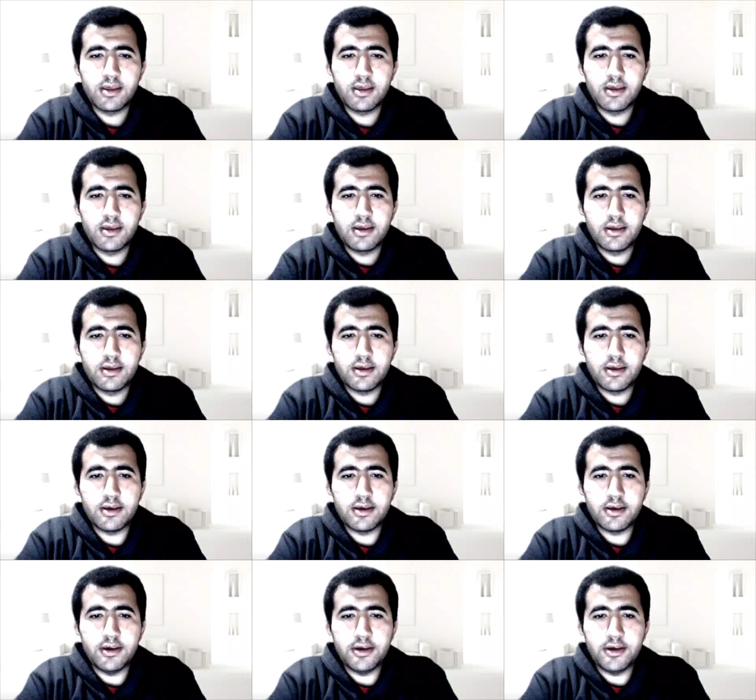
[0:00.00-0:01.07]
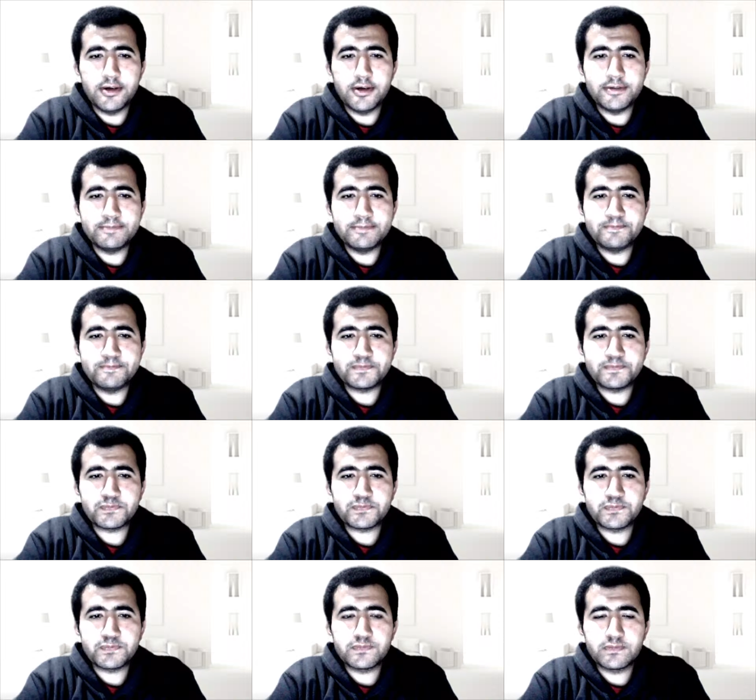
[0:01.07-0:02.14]
you um,
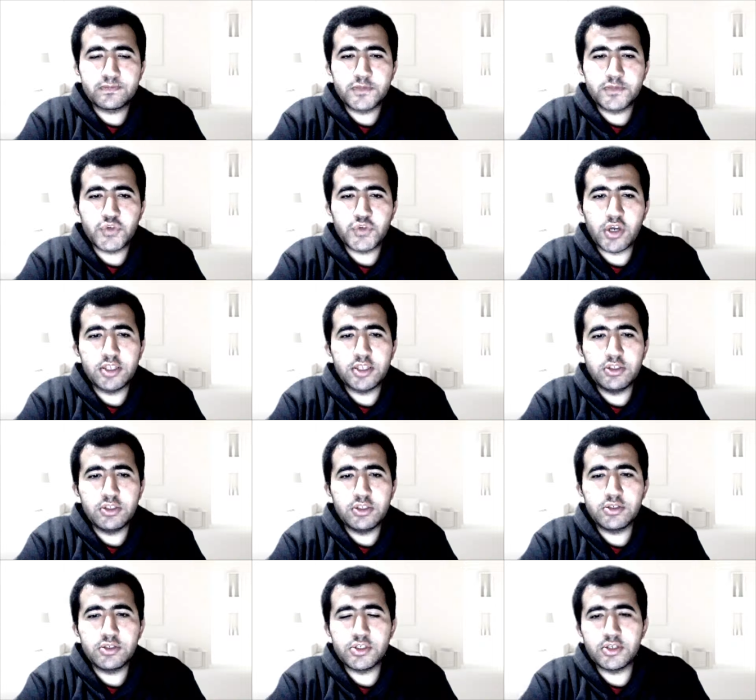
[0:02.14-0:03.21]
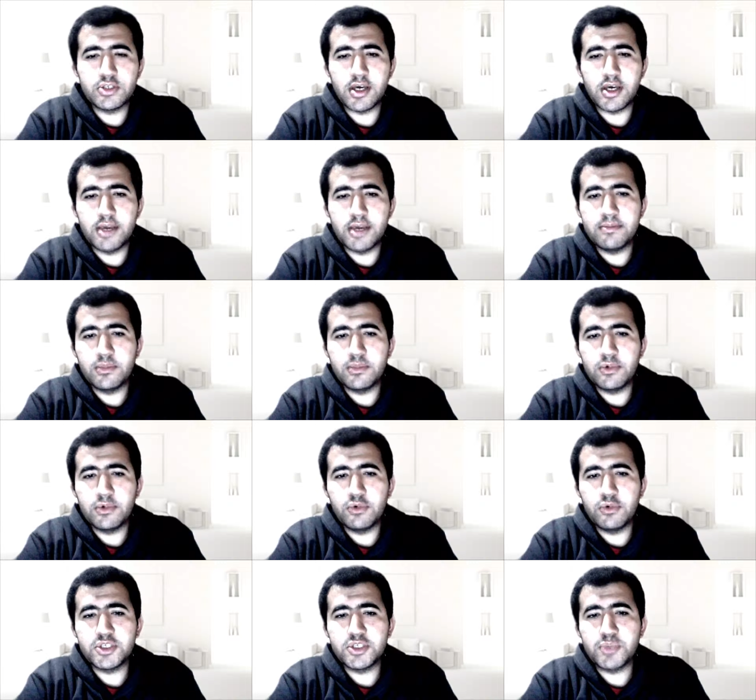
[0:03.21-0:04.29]
try to use your time with
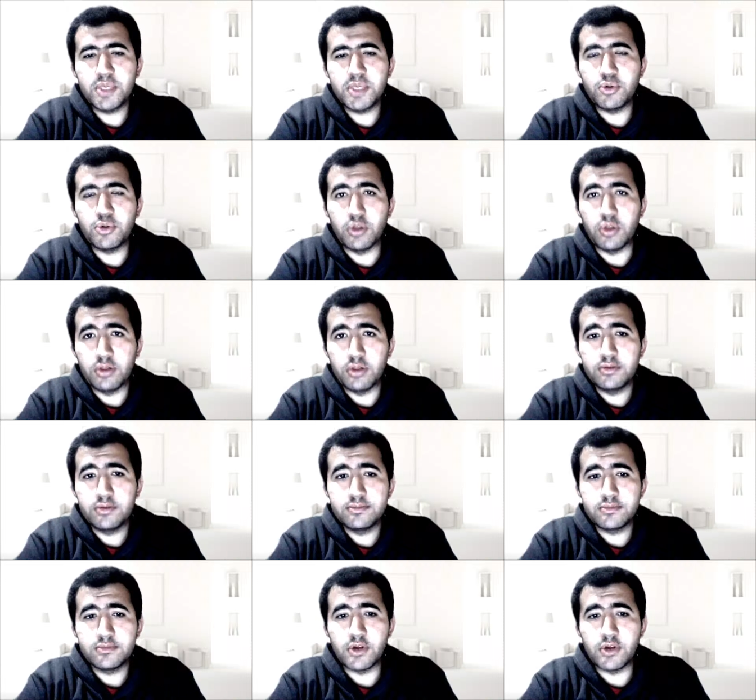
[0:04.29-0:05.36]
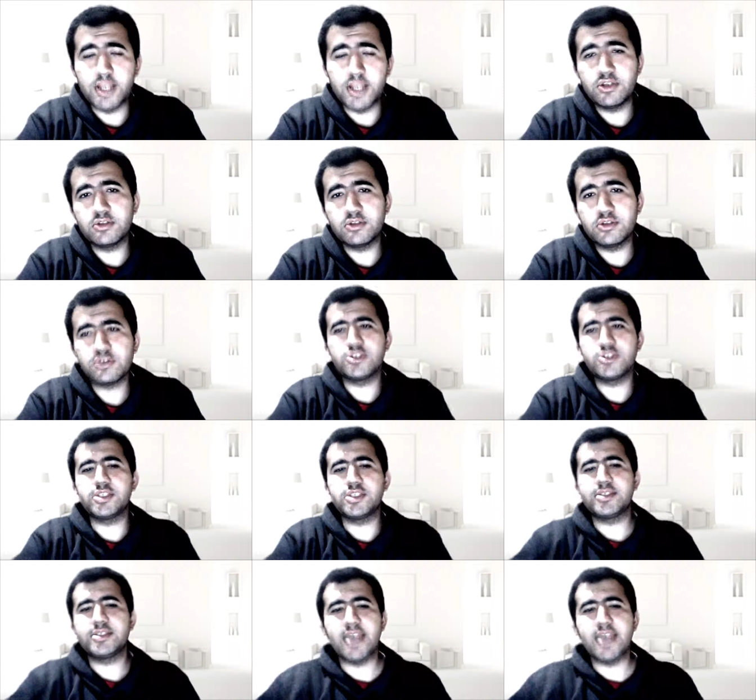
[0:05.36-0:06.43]
people all right don't don't just
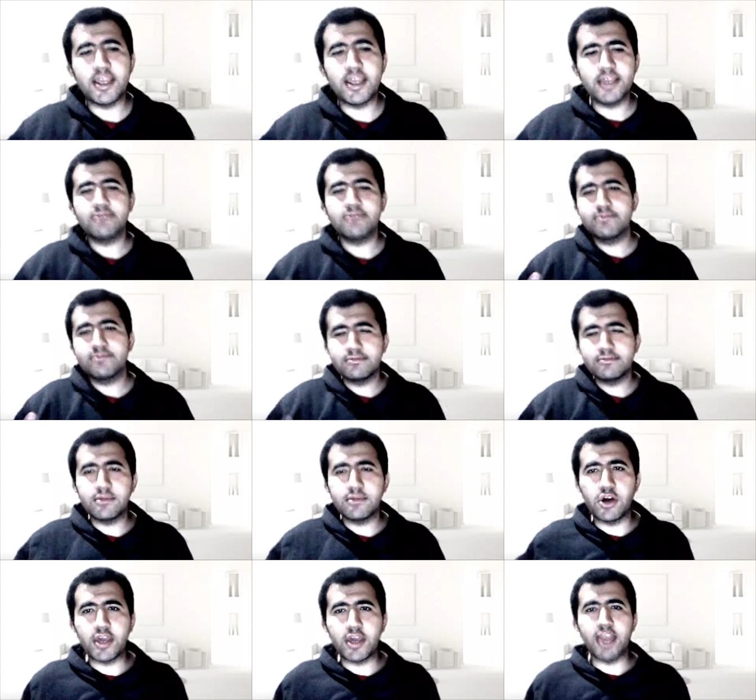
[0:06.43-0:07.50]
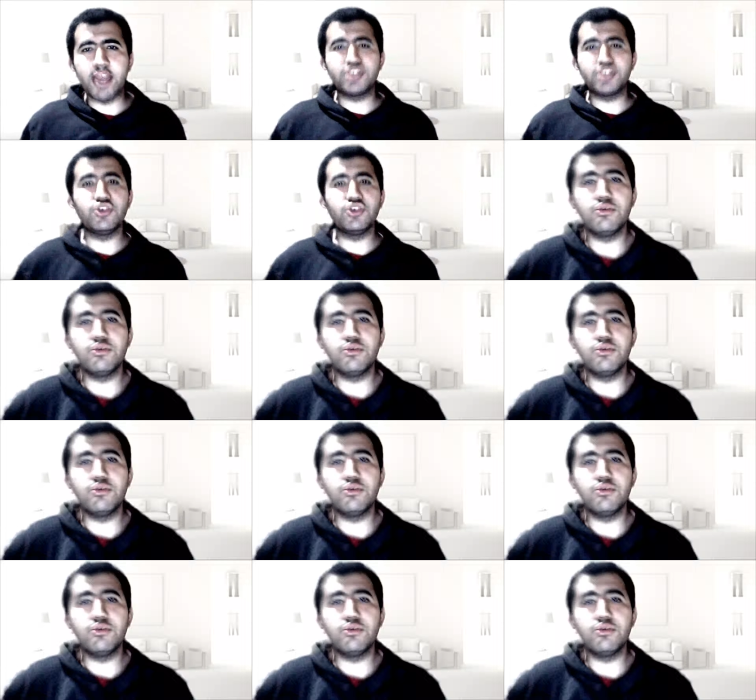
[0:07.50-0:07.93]
stay okay at home